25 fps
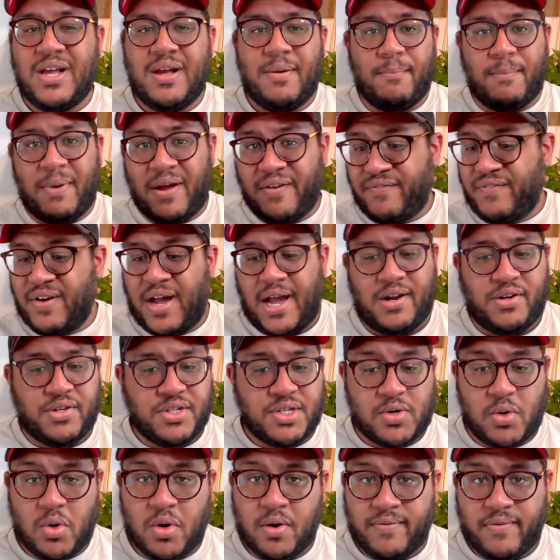My final
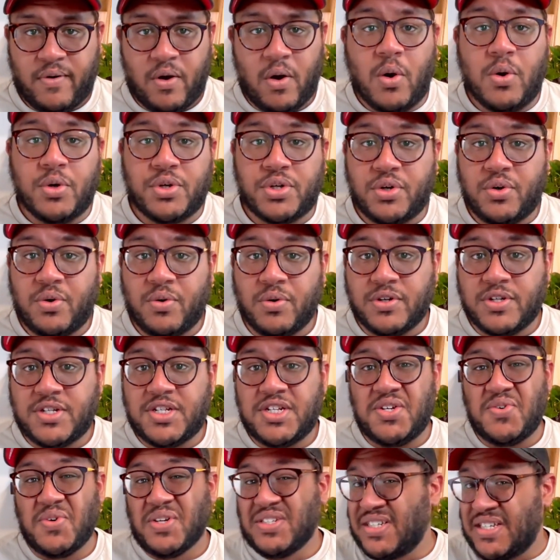score for Oceanhorn
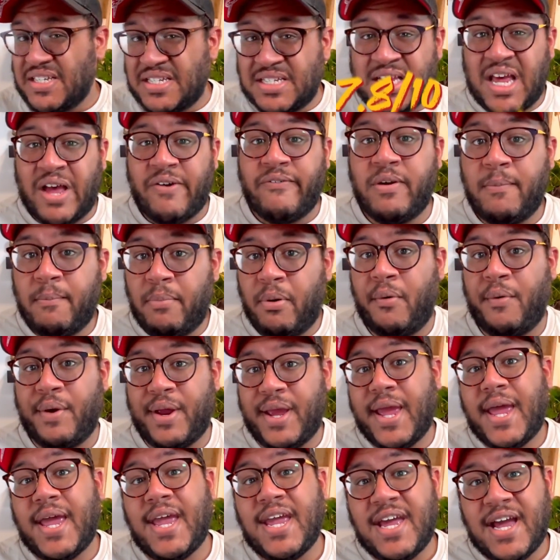2 is a
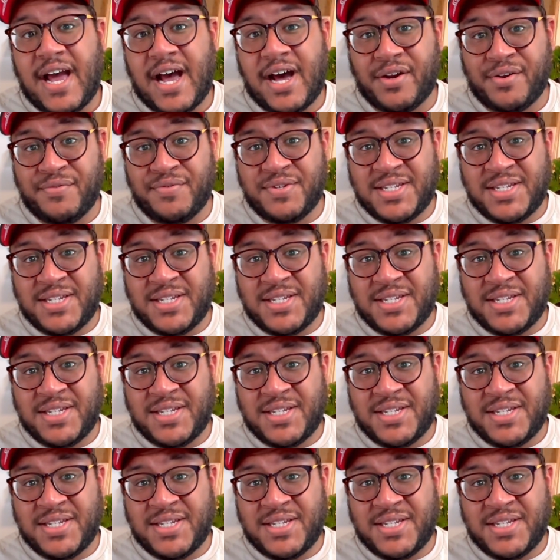7.8 out of